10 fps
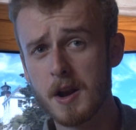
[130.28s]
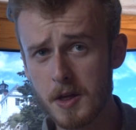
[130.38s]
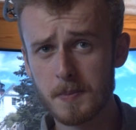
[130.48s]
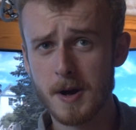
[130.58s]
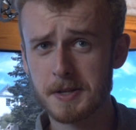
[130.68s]

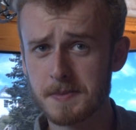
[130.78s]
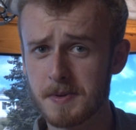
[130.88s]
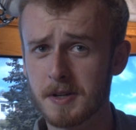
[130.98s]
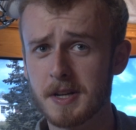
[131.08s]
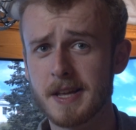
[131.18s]
Another
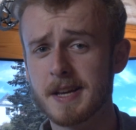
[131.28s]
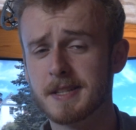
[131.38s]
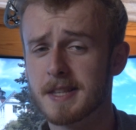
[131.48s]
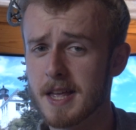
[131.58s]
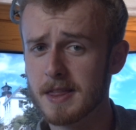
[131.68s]
possibility
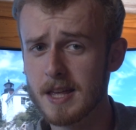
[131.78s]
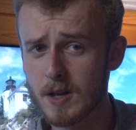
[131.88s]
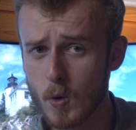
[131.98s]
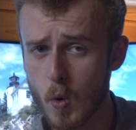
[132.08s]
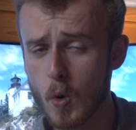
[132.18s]
is that the
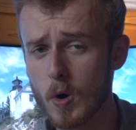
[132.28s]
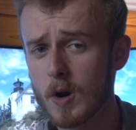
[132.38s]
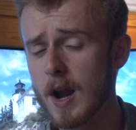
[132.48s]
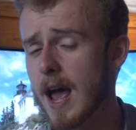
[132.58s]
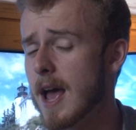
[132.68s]

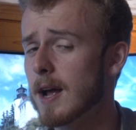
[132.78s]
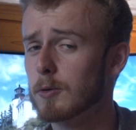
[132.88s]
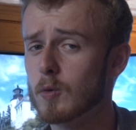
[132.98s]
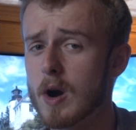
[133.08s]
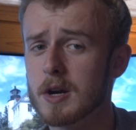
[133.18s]
core
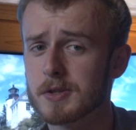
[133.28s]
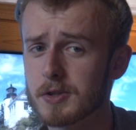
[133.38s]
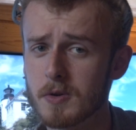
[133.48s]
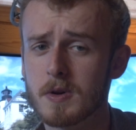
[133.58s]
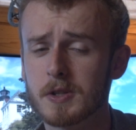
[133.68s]
requires
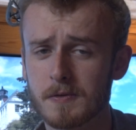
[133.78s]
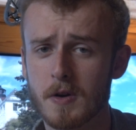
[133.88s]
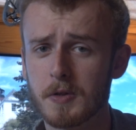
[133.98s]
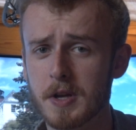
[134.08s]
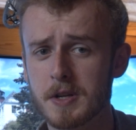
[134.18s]
so much
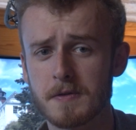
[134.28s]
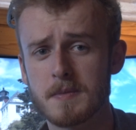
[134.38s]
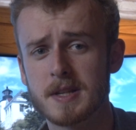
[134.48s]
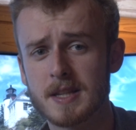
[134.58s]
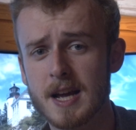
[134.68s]
voltage
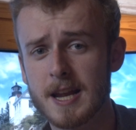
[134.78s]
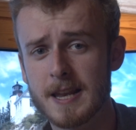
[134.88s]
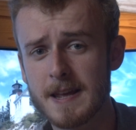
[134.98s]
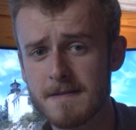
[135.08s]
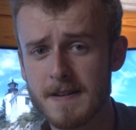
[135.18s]
from a slight
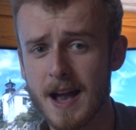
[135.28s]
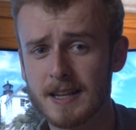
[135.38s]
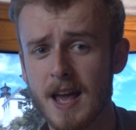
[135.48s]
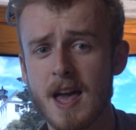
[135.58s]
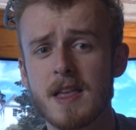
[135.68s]

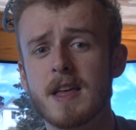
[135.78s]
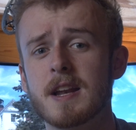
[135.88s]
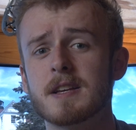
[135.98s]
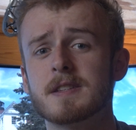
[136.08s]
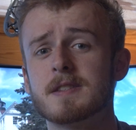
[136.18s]
defect that
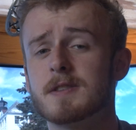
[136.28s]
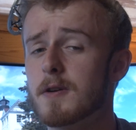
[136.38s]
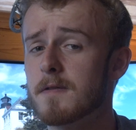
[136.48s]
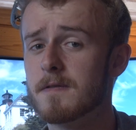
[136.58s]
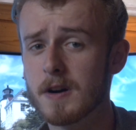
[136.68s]
it is
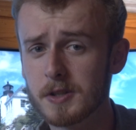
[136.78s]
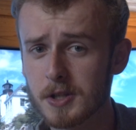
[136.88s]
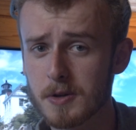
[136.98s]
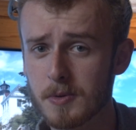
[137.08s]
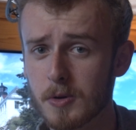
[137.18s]
still
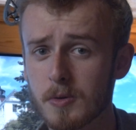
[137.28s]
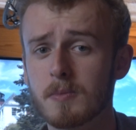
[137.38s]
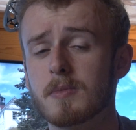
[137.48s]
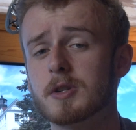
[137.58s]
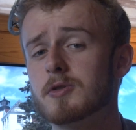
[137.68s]
functionable,
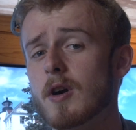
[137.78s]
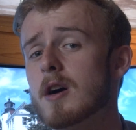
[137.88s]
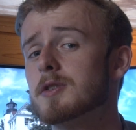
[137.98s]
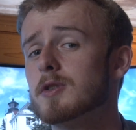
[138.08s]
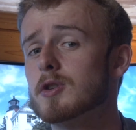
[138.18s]
but
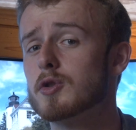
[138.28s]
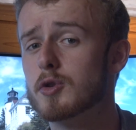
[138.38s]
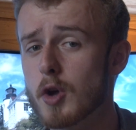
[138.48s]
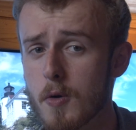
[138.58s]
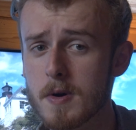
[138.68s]
draws
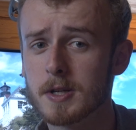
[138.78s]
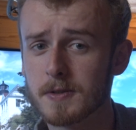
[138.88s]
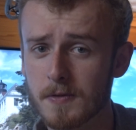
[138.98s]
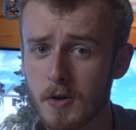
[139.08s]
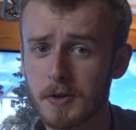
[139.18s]
so
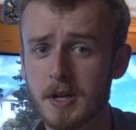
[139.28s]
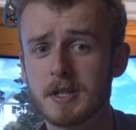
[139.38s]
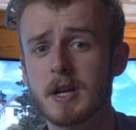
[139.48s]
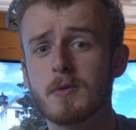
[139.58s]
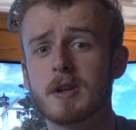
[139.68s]
much
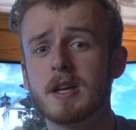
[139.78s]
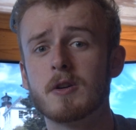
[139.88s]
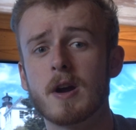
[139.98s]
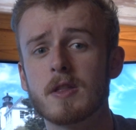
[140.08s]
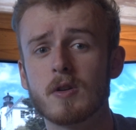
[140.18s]
voltage it would
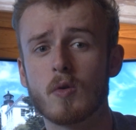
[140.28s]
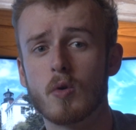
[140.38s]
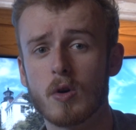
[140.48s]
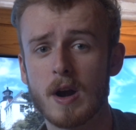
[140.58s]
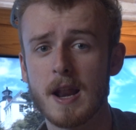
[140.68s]
degrade the
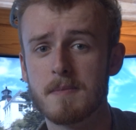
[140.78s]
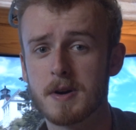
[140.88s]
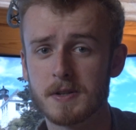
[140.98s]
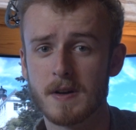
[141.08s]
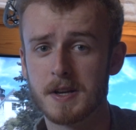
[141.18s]
core at a
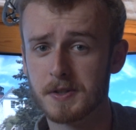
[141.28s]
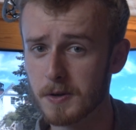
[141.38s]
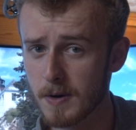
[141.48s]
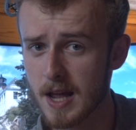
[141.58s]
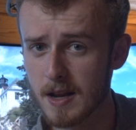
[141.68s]
much
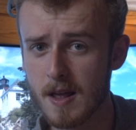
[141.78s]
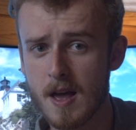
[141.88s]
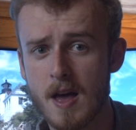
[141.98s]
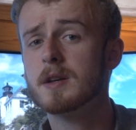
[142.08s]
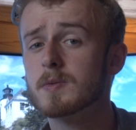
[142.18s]
faster rate.
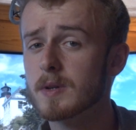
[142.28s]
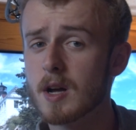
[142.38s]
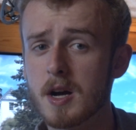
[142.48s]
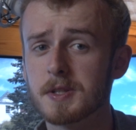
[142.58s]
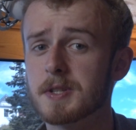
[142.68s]
This would
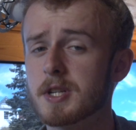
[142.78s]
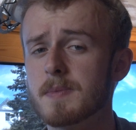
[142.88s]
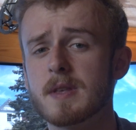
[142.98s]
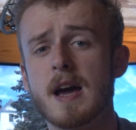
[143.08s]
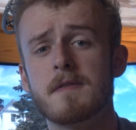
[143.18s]
cause the
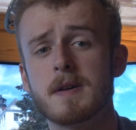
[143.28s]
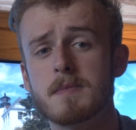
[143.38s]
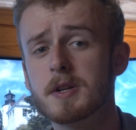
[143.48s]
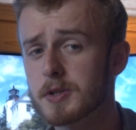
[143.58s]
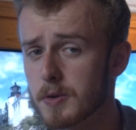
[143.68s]
chip to have a
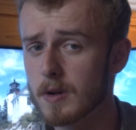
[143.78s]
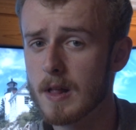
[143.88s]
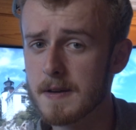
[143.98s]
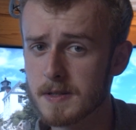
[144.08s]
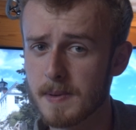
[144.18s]
much shorter
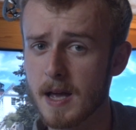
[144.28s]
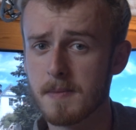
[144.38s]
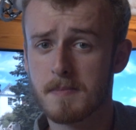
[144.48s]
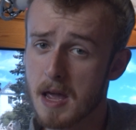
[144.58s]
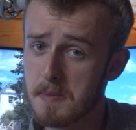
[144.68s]

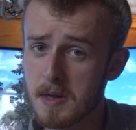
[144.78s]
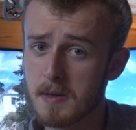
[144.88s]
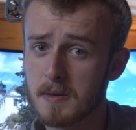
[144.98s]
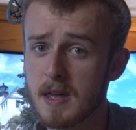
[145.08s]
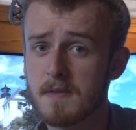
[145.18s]
lifespan,
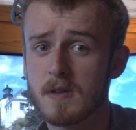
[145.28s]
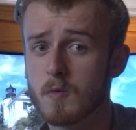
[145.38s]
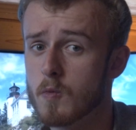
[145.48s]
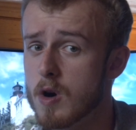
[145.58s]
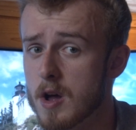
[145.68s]
maybe
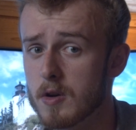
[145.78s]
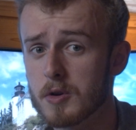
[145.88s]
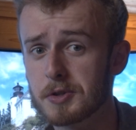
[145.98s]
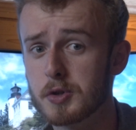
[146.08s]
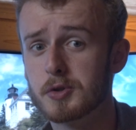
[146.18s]
even one
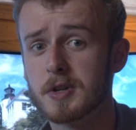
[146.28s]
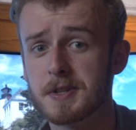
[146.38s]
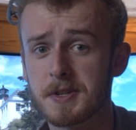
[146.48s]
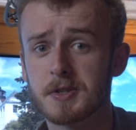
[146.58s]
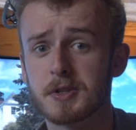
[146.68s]
or two
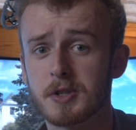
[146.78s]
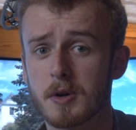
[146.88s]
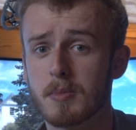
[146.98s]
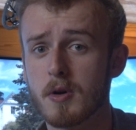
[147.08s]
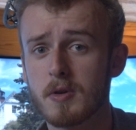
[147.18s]
transistors
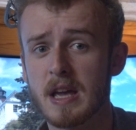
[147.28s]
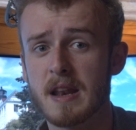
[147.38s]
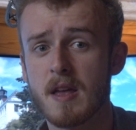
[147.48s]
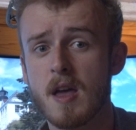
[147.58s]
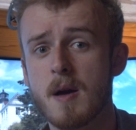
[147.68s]
are
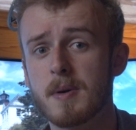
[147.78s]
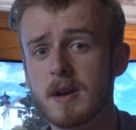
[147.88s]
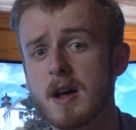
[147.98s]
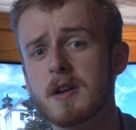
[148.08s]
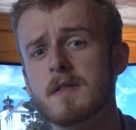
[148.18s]
broken, but
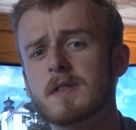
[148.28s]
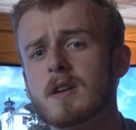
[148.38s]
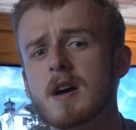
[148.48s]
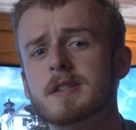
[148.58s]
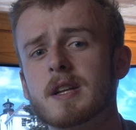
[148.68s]
not enough to
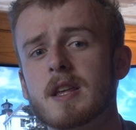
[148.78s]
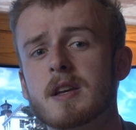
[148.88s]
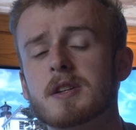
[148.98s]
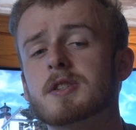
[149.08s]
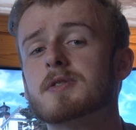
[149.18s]
cause any
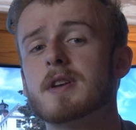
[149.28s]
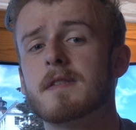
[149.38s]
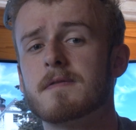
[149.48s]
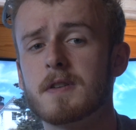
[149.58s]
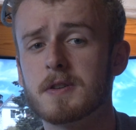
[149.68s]
issues
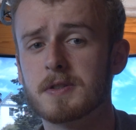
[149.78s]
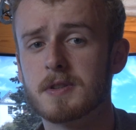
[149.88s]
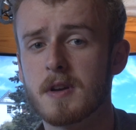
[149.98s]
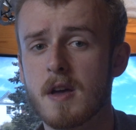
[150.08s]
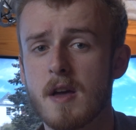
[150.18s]
at first.
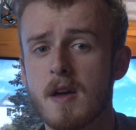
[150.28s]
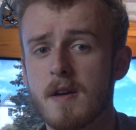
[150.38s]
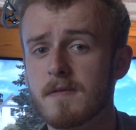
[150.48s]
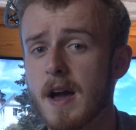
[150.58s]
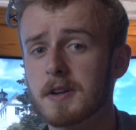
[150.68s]

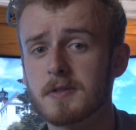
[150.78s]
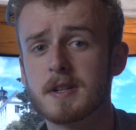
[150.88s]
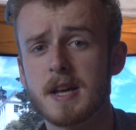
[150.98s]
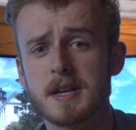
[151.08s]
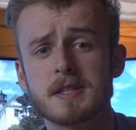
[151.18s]
Factory
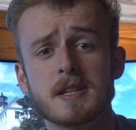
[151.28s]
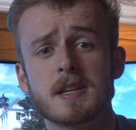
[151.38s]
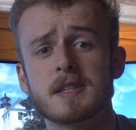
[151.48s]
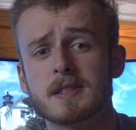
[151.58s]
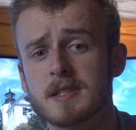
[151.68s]

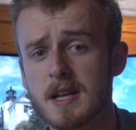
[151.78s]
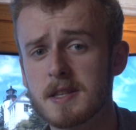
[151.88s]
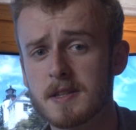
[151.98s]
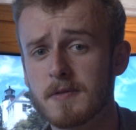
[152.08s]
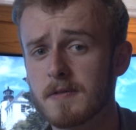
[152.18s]
testing is
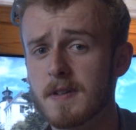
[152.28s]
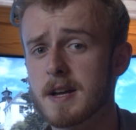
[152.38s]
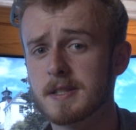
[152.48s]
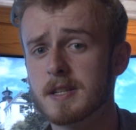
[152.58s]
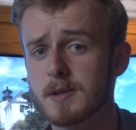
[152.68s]
extensive and
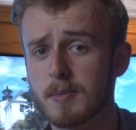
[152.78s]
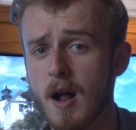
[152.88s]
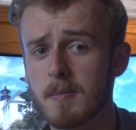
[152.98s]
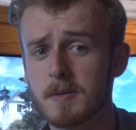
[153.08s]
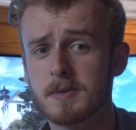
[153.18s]
finds these
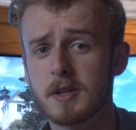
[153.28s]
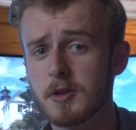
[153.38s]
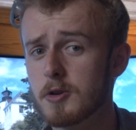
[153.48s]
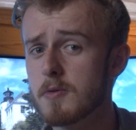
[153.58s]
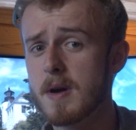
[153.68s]
problems,
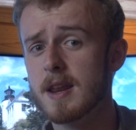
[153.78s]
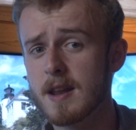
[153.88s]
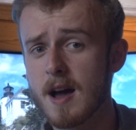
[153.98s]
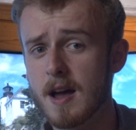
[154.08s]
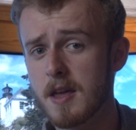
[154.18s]
and you may
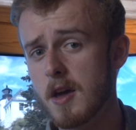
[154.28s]
not.